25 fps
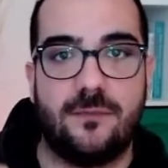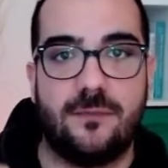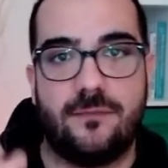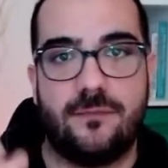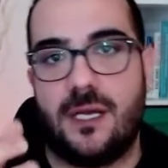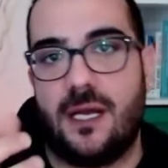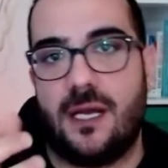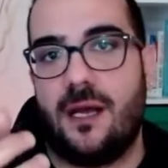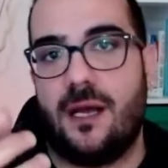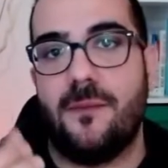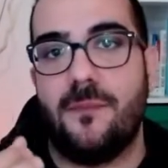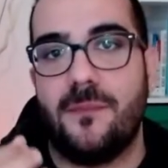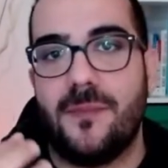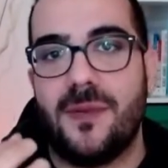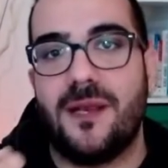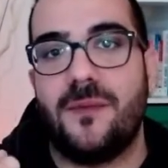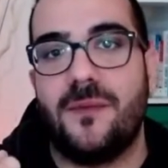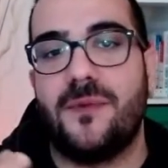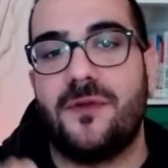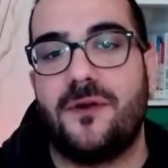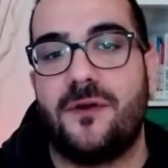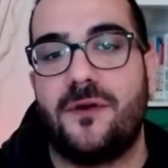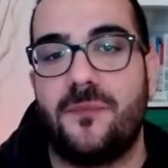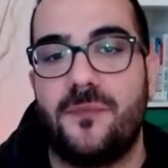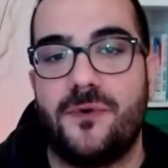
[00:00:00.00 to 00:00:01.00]

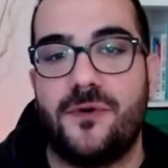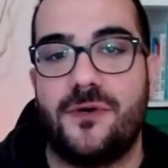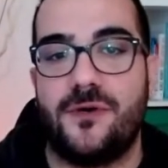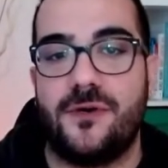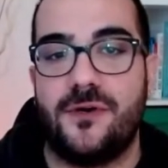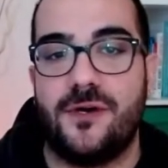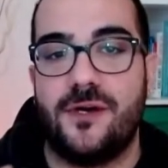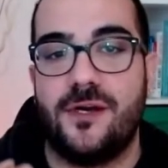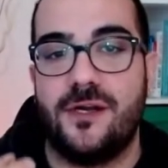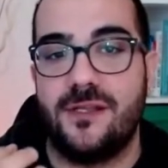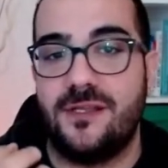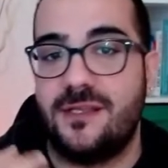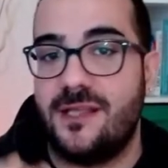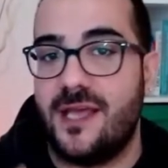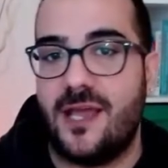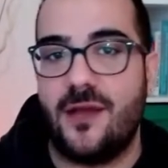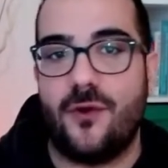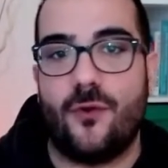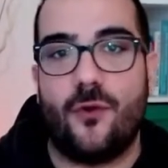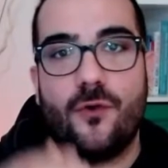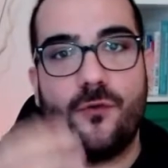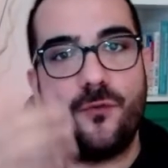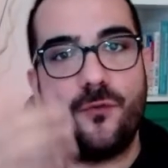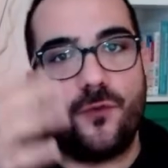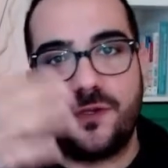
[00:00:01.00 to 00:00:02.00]
millimeter per day,
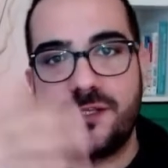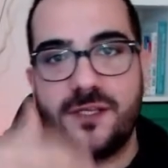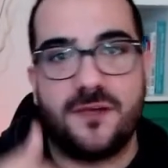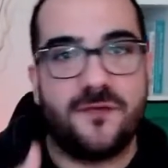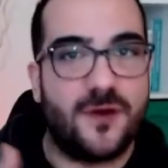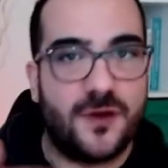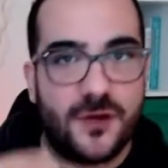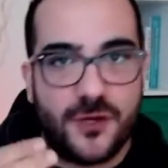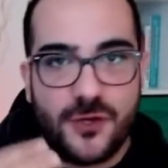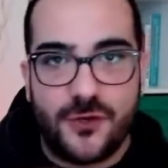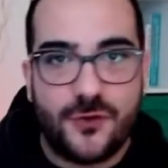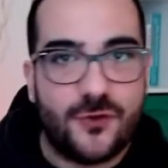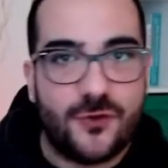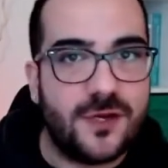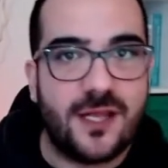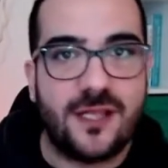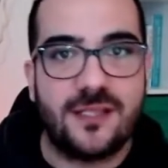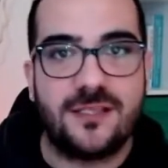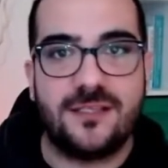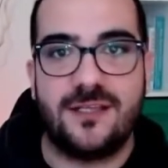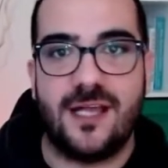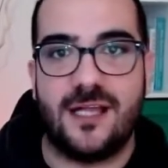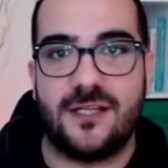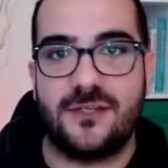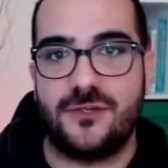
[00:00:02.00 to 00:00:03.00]
or whatever
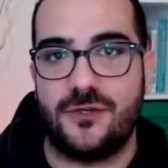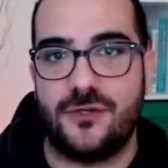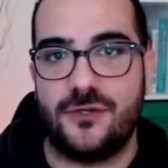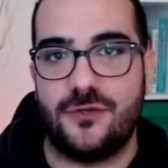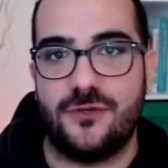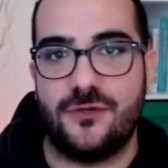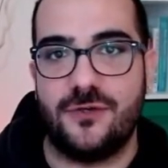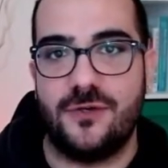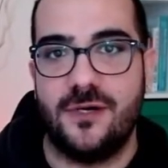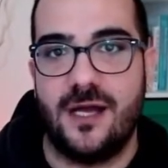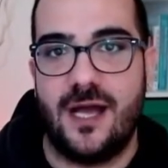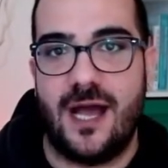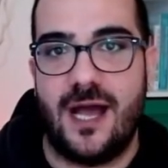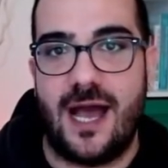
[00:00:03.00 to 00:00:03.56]
unit that you